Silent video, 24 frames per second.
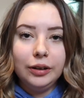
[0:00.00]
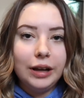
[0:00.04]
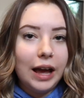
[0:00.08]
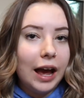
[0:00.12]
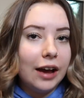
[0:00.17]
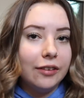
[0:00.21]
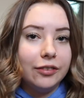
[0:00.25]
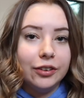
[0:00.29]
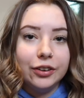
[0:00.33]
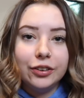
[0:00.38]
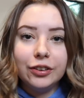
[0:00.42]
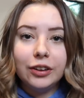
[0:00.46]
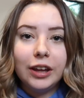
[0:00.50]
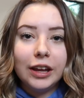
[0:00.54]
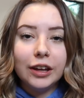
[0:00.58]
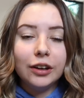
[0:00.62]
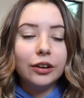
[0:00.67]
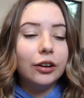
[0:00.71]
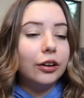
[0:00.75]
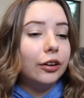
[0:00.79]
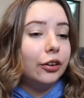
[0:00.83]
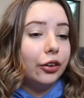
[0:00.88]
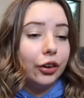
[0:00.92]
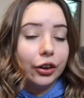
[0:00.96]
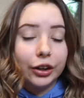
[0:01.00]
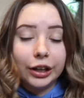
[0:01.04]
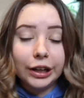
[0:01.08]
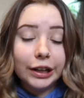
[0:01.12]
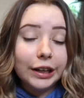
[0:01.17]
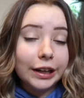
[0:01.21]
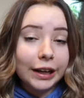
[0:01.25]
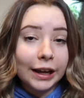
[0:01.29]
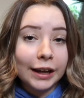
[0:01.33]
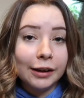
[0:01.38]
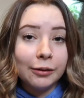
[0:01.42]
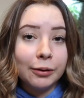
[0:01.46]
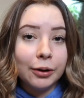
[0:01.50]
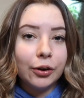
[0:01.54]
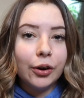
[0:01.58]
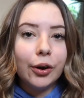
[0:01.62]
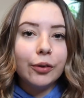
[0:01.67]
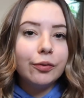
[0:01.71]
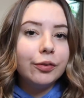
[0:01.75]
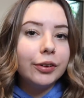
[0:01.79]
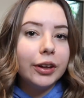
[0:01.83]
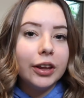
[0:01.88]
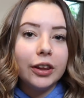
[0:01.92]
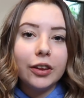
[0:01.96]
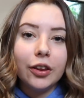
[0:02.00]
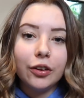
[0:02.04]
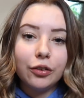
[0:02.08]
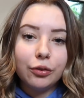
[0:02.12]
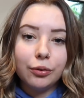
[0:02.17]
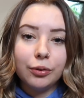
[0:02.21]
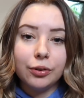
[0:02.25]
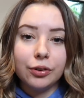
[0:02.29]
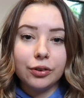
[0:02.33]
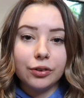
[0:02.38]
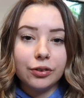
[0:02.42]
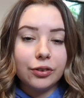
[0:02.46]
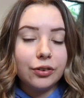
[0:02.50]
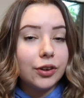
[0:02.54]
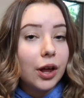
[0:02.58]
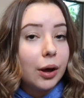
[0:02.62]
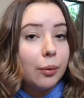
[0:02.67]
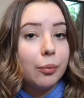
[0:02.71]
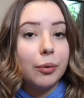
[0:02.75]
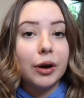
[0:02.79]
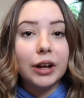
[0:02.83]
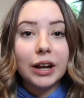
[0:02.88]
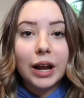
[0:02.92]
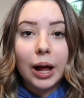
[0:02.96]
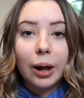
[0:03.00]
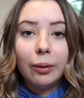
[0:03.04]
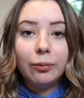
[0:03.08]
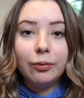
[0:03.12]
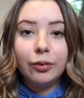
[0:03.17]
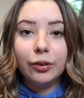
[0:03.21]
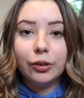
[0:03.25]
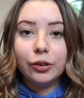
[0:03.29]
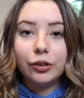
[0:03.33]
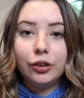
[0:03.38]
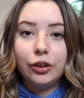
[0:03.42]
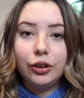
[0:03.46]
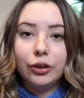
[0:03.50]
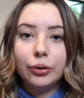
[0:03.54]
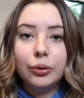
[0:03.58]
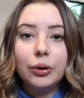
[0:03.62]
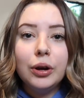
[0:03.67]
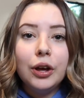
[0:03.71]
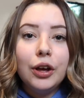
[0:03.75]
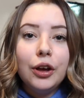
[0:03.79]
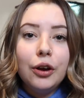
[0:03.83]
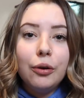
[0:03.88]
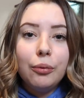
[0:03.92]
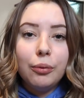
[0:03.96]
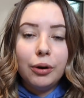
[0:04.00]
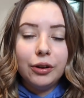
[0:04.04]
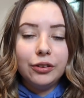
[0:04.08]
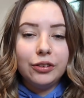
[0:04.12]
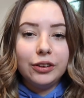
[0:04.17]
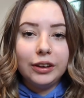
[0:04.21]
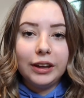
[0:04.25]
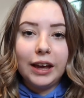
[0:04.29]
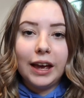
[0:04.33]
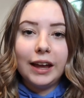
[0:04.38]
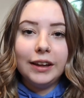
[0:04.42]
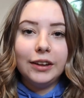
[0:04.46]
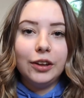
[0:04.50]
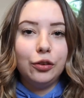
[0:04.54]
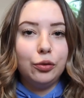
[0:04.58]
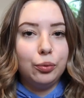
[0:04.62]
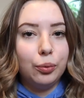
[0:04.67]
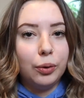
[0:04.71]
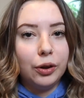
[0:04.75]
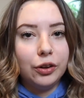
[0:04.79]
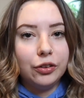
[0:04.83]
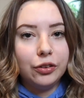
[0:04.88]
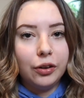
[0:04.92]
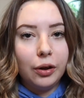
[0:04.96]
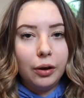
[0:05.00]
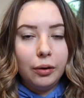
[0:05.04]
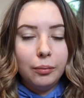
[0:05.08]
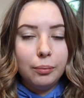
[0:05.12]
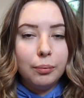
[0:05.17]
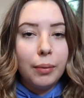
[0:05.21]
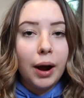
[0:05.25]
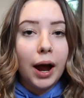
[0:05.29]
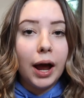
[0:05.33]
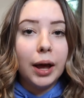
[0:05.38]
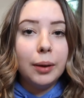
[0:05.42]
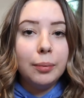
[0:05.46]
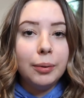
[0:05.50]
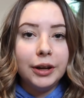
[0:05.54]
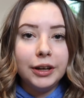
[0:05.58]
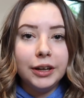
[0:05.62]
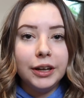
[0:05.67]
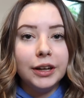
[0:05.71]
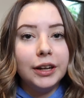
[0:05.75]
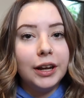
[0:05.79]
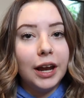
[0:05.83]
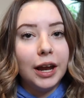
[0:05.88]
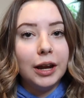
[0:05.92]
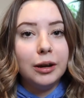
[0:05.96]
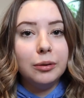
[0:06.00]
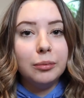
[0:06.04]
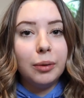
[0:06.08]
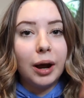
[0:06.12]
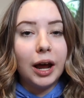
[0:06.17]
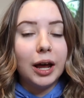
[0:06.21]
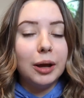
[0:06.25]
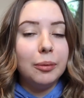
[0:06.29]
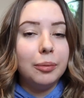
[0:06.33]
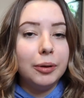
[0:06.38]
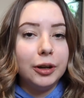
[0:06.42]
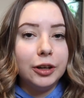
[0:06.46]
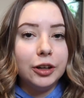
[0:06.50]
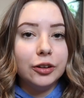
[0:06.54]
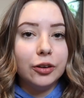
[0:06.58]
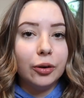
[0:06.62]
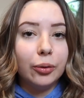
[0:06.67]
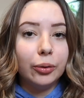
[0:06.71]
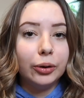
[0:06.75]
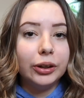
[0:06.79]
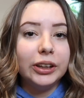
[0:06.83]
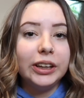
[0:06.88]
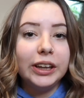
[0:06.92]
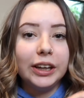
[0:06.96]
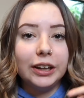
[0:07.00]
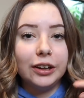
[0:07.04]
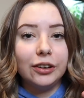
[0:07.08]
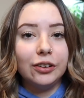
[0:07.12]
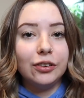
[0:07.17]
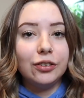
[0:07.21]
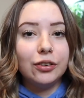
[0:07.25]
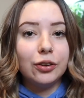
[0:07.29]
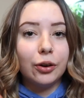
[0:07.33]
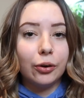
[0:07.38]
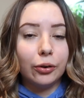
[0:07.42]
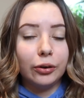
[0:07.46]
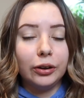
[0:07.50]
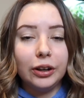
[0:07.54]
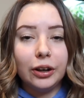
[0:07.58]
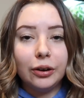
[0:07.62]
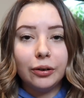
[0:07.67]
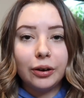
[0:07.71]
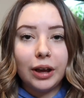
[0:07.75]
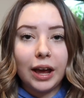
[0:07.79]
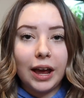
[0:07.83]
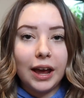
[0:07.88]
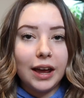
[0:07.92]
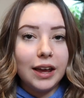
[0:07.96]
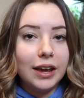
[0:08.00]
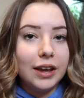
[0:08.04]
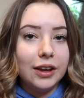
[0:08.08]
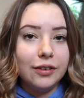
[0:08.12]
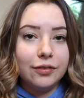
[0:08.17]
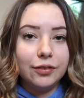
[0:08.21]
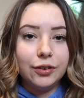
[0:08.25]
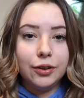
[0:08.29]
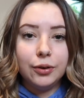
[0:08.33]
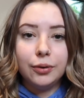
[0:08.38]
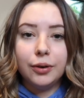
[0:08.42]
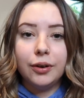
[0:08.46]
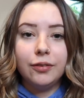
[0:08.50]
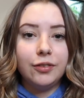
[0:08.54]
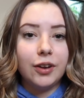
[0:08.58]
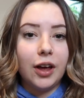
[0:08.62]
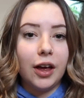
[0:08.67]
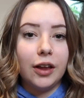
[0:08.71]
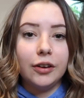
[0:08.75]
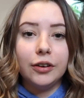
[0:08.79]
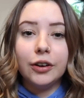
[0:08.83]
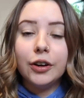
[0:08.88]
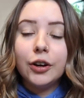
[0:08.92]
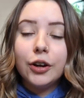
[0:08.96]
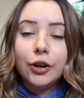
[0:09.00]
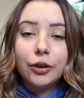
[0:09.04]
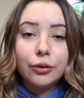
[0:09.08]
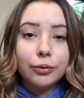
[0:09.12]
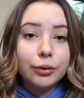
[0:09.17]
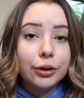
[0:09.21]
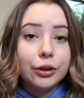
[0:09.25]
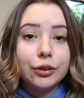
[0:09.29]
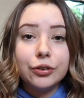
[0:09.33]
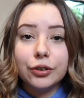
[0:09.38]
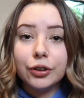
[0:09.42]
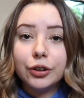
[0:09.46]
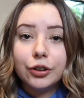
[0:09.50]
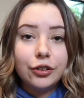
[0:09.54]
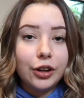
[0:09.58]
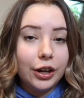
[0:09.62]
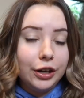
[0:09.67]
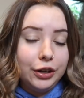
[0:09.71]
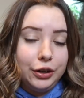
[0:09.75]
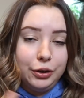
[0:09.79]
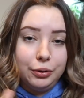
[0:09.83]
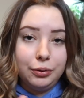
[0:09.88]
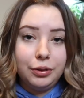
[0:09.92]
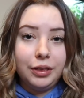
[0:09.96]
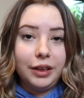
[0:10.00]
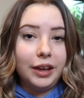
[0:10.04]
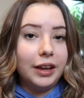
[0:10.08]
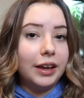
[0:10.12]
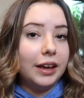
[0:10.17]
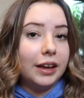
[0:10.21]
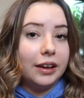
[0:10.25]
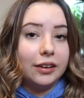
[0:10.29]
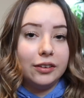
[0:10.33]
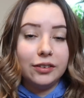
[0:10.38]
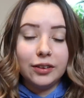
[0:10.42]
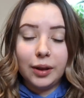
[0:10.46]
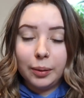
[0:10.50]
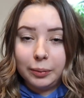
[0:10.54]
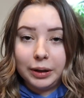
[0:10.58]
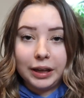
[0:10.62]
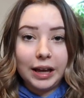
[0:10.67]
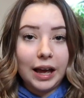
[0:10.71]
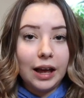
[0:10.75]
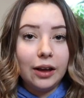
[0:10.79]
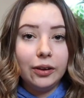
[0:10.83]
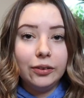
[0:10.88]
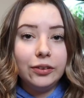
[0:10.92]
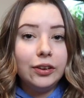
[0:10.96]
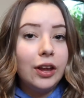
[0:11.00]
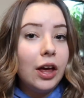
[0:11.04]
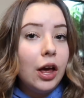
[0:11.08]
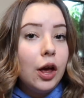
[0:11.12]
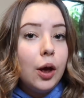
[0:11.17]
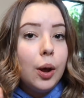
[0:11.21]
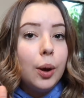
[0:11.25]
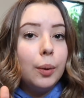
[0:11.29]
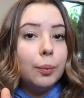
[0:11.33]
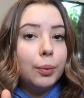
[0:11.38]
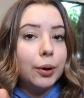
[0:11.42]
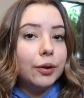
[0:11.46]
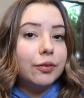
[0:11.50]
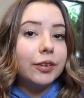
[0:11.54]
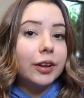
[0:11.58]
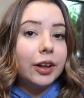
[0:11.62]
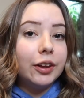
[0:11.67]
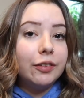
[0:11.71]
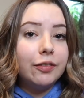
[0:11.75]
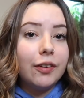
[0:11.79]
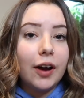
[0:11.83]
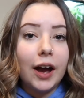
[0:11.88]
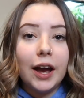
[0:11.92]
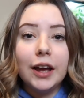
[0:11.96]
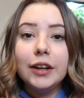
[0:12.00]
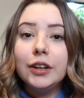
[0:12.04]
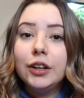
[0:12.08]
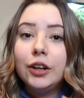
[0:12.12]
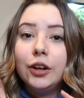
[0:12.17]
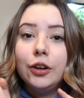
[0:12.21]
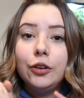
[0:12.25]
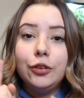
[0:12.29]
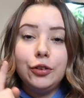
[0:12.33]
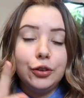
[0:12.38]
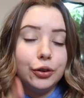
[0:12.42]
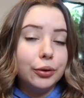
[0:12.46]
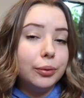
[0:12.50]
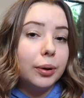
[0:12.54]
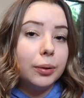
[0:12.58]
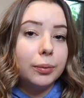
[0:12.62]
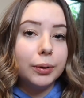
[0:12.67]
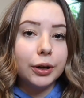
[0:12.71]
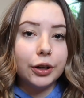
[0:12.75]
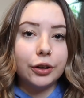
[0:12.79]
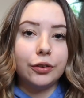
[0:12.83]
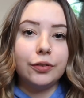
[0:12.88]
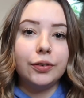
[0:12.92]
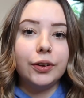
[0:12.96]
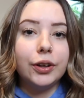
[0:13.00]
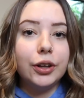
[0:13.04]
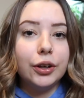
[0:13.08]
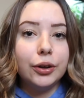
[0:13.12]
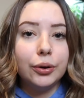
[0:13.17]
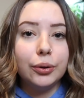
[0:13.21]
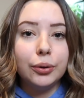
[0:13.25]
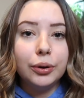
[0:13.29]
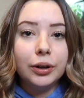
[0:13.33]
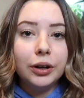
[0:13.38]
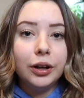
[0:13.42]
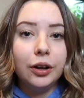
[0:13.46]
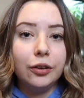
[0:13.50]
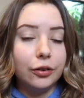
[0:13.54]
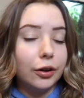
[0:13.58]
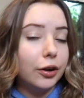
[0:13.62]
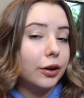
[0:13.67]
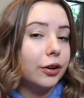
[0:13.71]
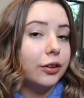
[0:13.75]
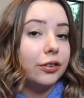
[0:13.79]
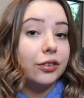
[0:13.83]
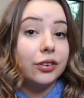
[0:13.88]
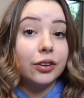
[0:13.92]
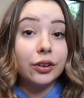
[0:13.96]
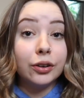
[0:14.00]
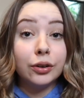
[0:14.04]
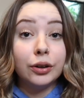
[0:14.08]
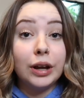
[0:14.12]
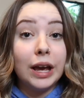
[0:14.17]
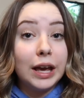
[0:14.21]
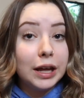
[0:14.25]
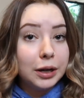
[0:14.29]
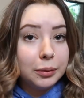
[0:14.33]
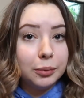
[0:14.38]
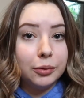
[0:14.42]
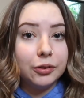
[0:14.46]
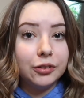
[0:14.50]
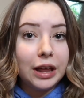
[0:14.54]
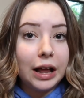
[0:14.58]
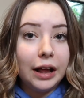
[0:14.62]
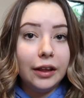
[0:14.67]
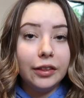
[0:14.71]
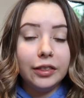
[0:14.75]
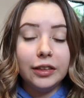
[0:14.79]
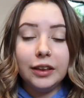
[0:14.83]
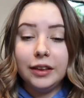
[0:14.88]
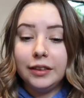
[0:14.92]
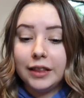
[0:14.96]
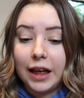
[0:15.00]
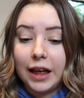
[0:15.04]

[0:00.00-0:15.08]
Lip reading: have a skink, looking to get one, hopefully this was somewhat helpful to you. Once again, this was my opinion and my opinion only. It is totally okay if you have done research and you think something else. Perfectly fine. Do what works for you. As long as your animal's healthy,